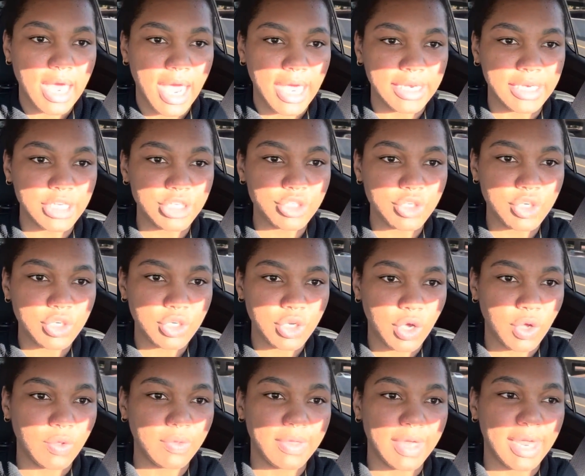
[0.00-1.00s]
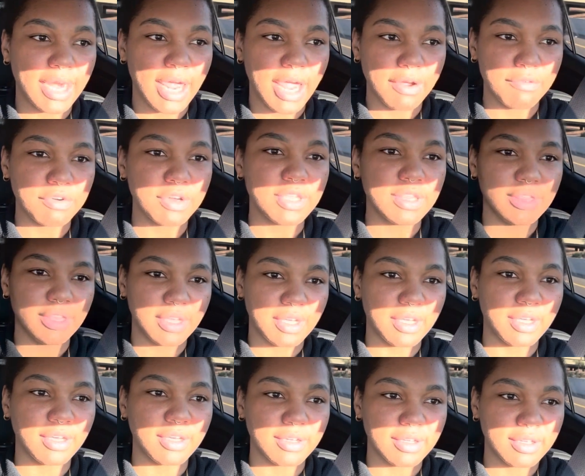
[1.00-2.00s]
I need you to know that
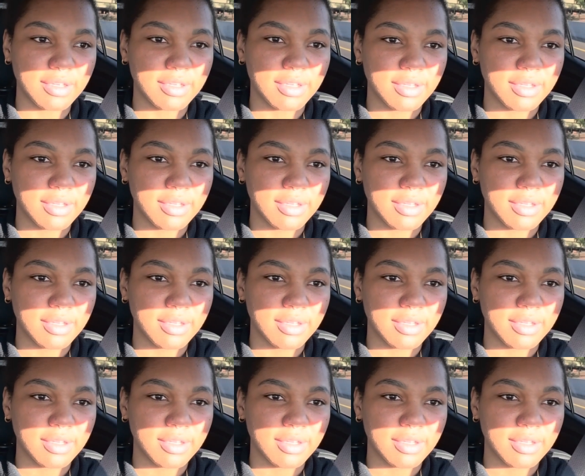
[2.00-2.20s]
anything